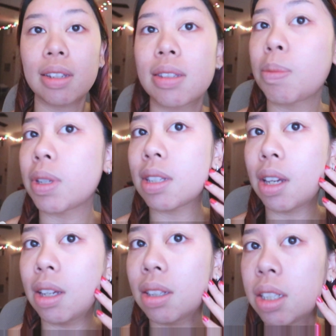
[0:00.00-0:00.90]
is my
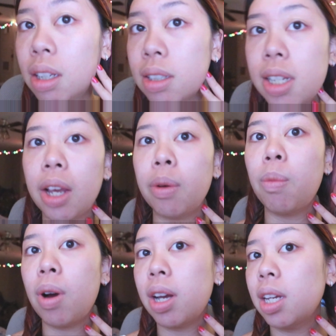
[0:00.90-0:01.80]
skin, day
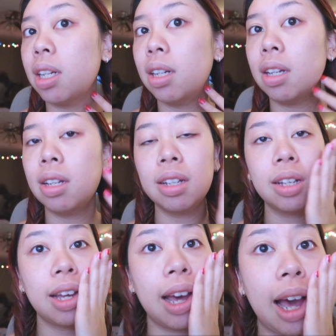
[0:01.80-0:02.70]
one.
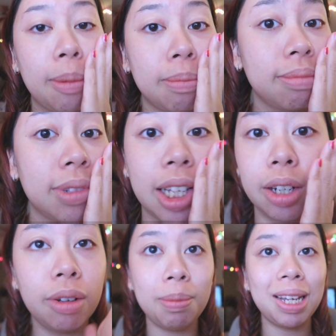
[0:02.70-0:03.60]
I'm gonna
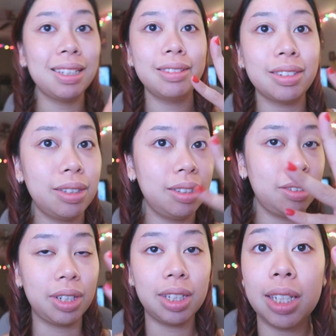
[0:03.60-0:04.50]
go to bed just
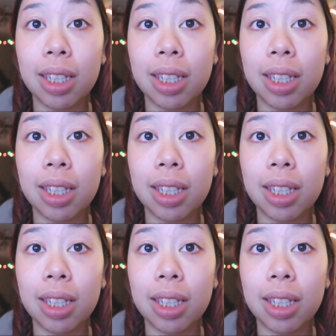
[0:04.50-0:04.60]
straight like